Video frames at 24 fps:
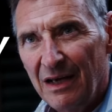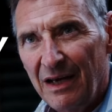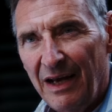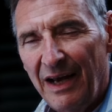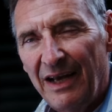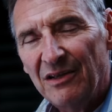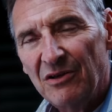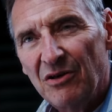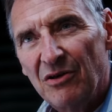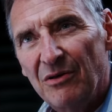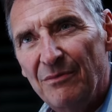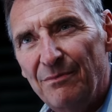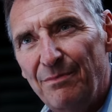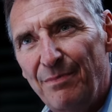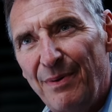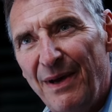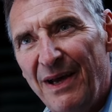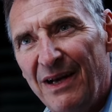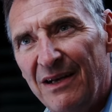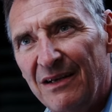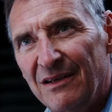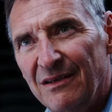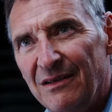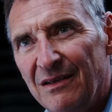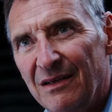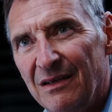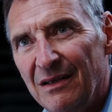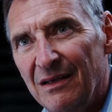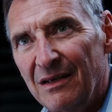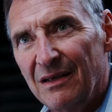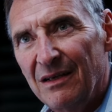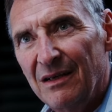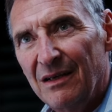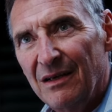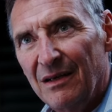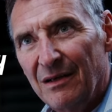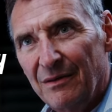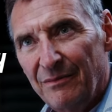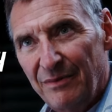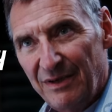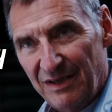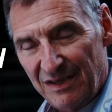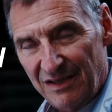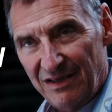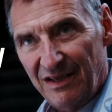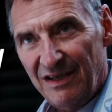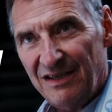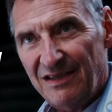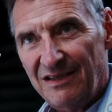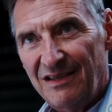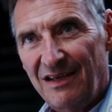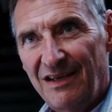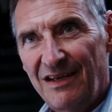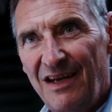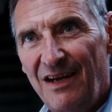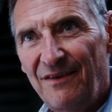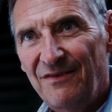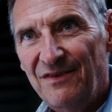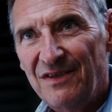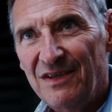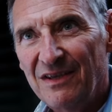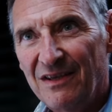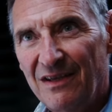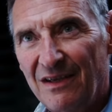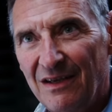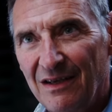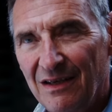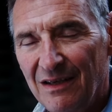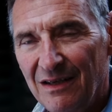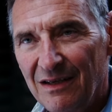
and compare it with Dostoevsky,